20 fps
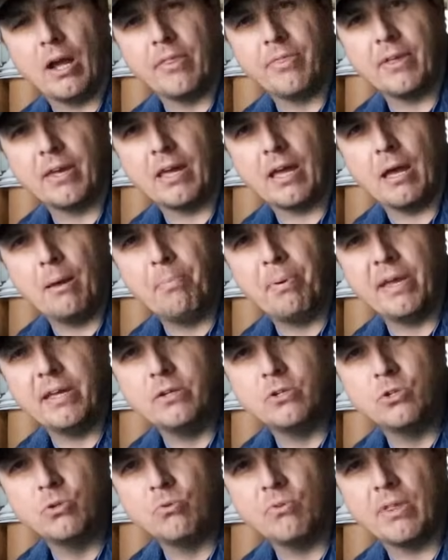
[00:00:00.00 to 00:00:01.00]
I think I
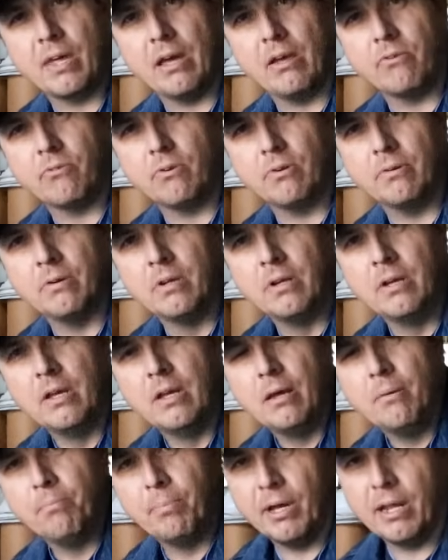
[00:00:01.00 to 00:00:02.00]
paid $2,000.
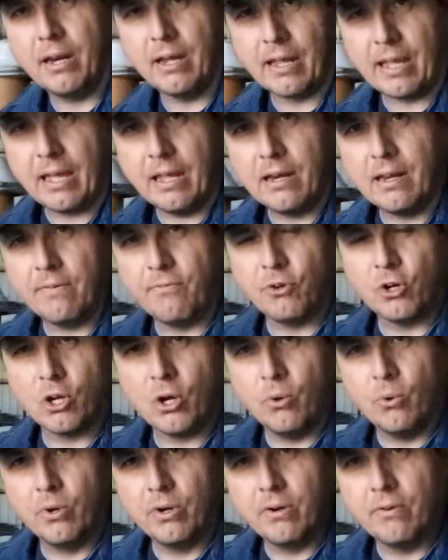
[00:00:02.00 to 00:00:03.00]
But again, if you're
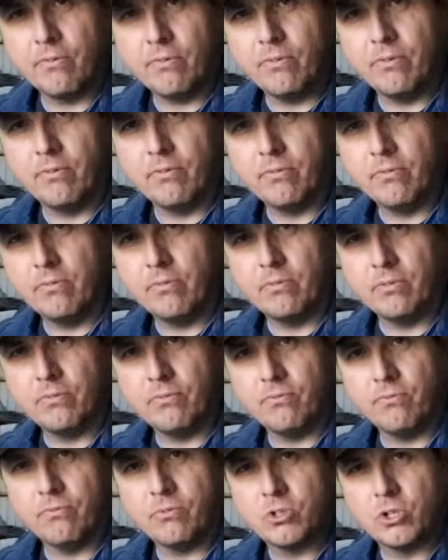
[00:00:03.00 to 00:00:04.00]
going
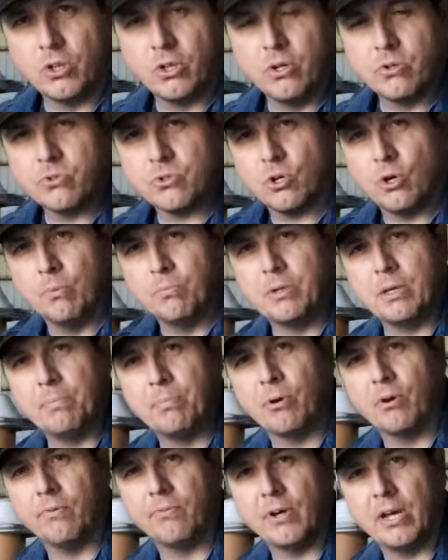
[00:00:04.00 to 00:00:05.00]
to Lowe's or Home
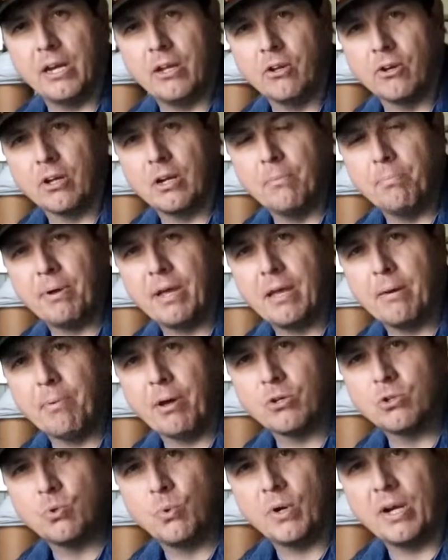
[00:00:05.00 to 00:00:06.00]
Depot to find it, you're going to pay
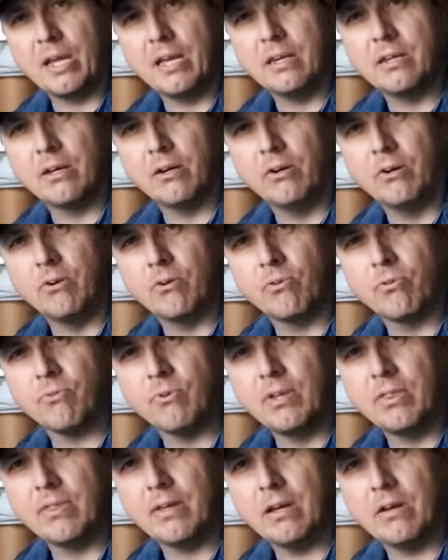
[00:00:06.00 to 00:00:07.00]
about $2,800 or
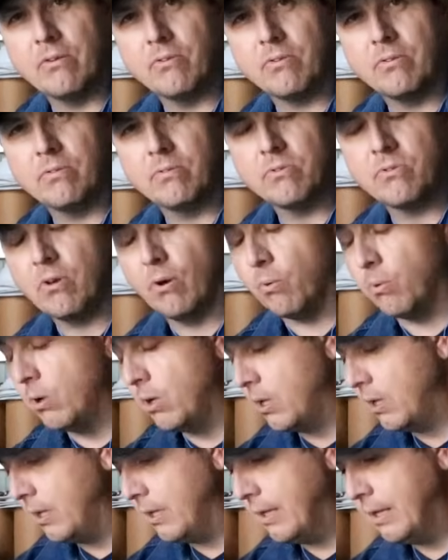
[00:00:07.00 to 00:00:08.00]
$3,000. So
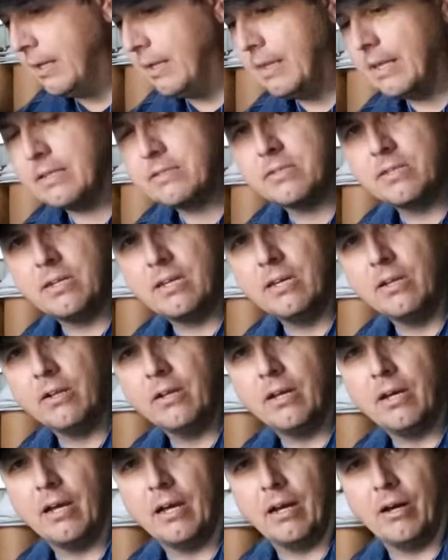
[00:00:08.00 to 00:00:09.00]
that's the deal.
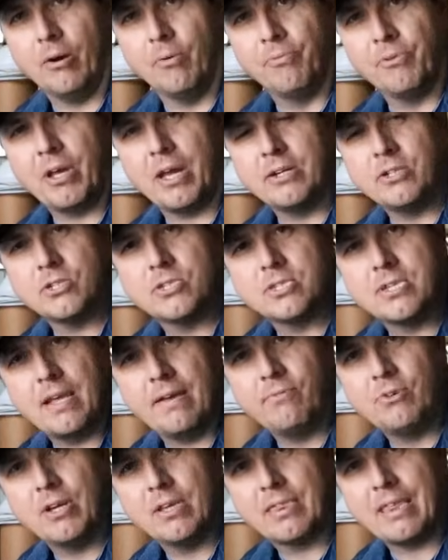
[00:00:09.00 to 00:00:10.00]
Hopefully I just
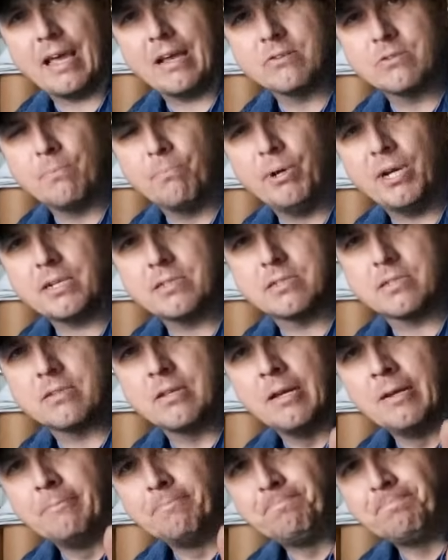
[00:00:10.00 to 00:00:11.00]
saved you $1,000.